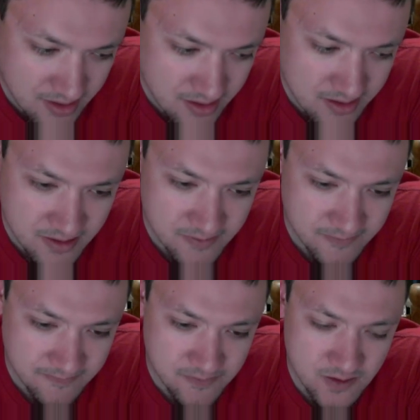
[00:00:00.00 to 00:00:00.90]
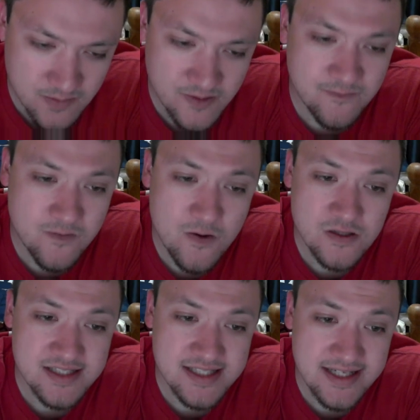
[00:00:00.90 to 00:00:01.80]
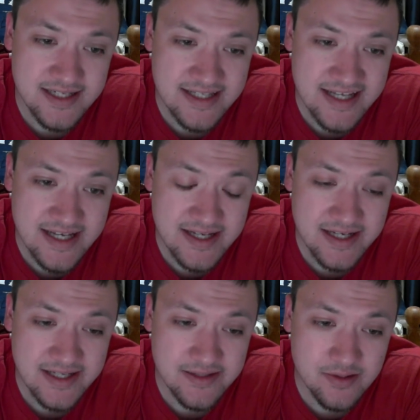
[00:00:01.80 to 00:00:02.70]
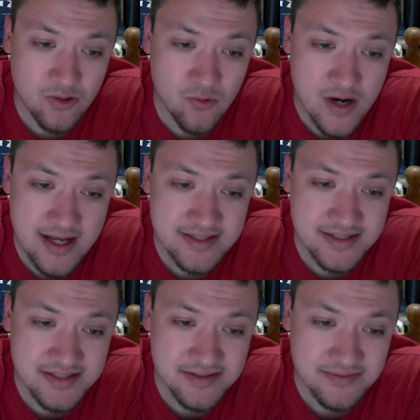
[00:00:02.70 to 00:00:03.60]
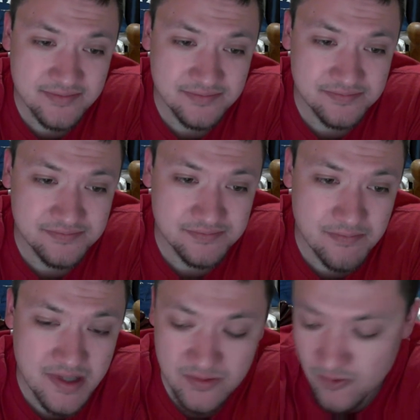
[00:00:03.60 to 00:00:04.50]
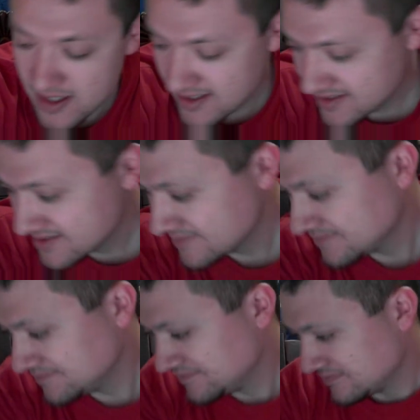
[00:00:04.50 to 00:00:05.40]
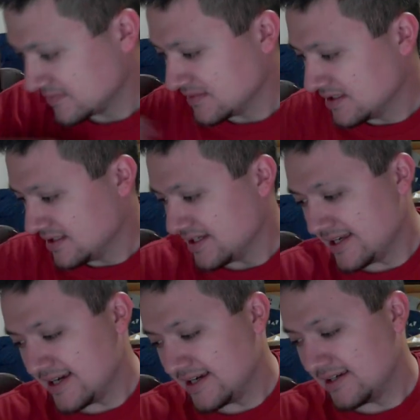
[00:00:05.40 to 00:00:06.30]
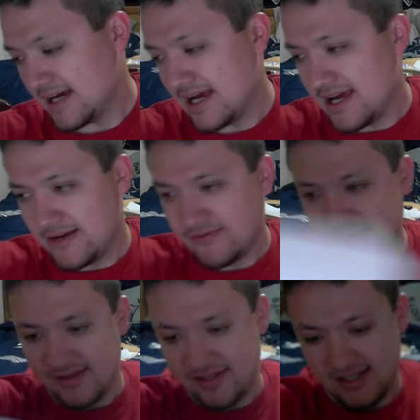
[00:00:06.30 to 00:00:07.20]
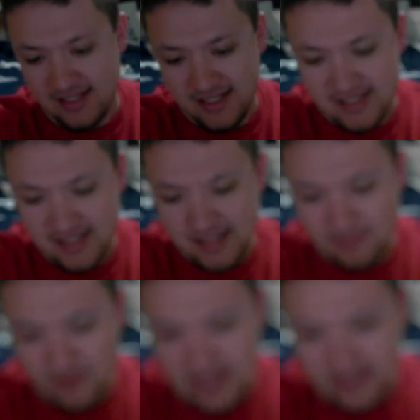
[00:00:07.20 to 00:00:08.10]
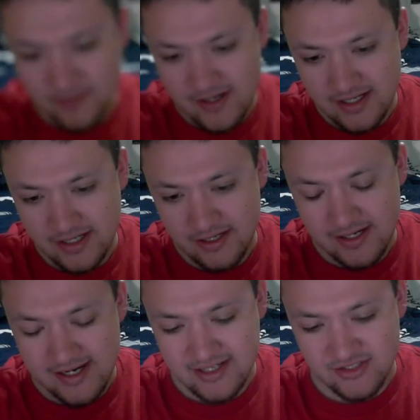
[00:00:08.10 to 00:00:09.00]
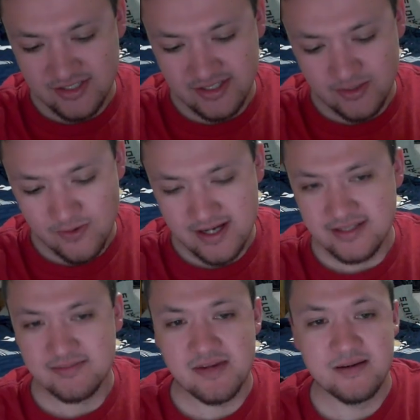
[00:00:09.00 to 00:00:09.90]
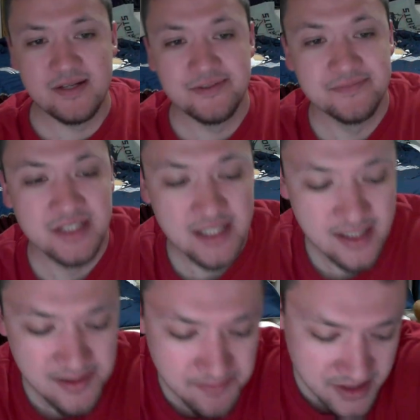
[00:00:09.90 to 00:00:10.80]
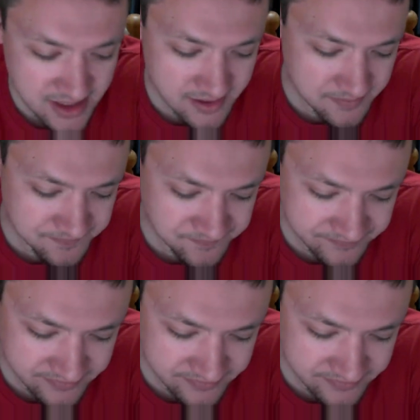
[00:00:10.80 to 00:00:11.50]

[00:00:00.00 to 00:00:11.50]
the former 4 seed in the West, Midwest. Yeah, I have bracket right here, actually the West, but